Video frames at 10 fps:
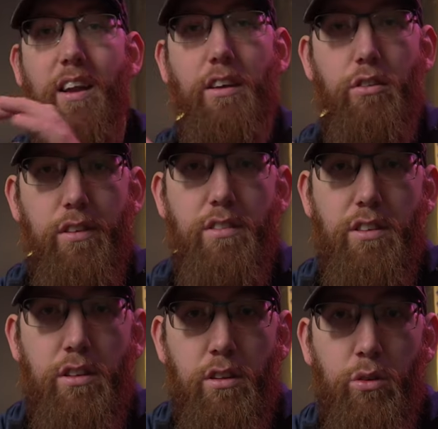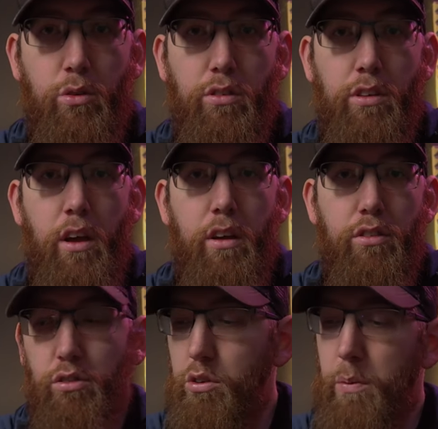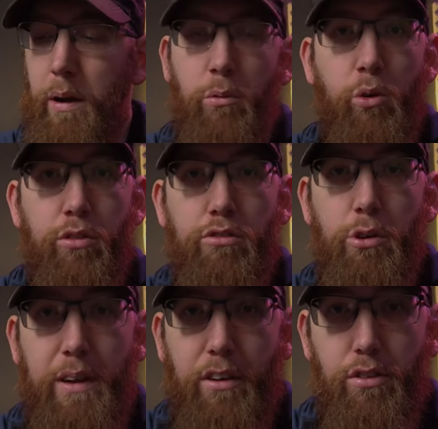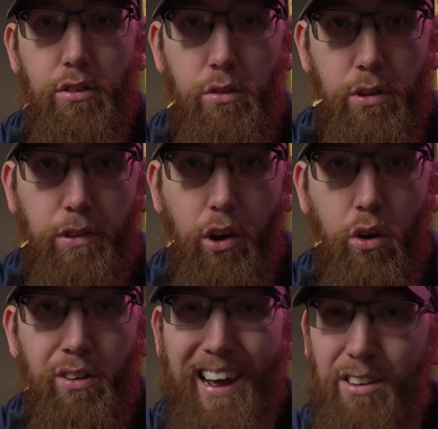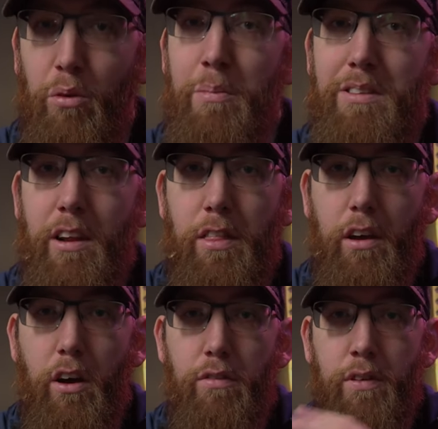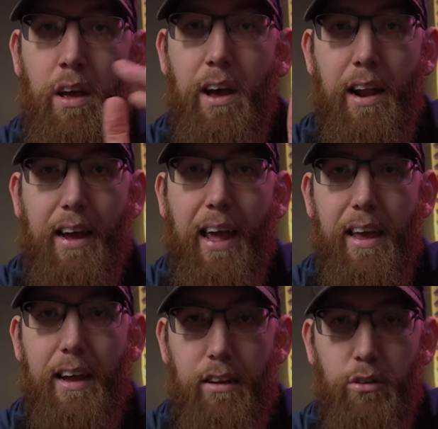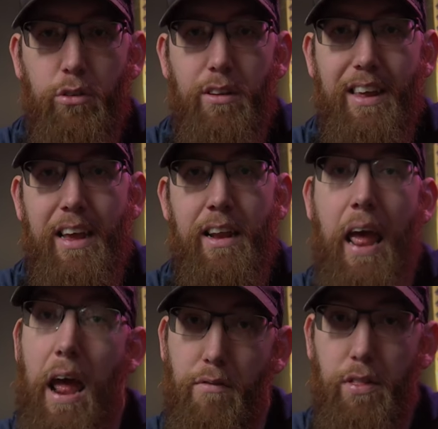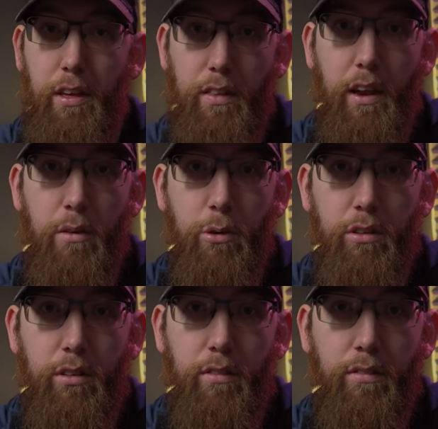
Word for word: And I use this as a note so when I'm going through and actually doing the recording, I don't miss anything off and I get included in everything that I want.